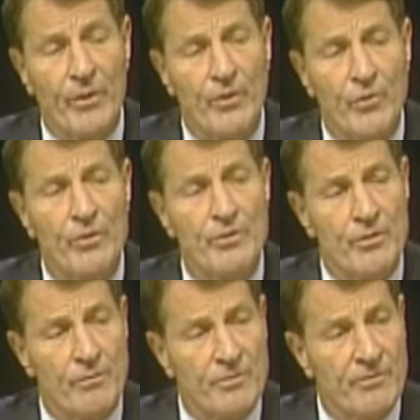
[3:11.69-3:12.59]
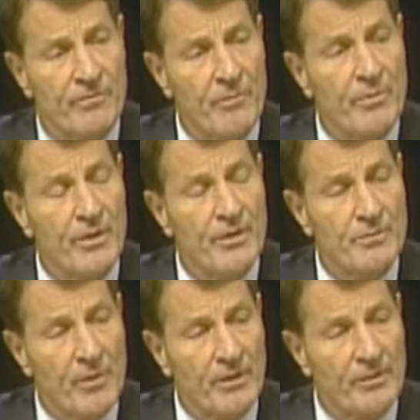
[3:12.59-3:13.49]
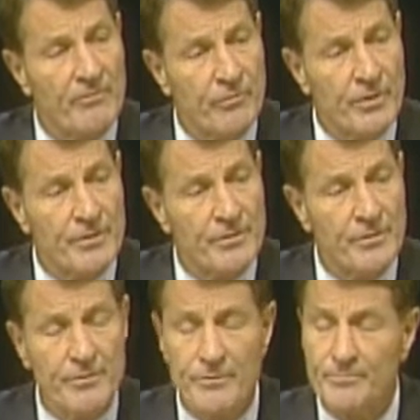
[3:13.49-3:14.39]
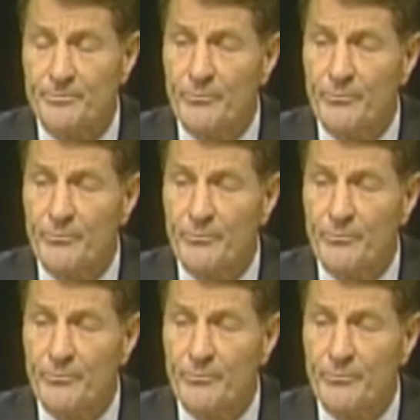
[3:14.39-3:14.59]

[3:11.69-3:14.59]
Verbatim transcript: Could Joseph have been expected, for instance,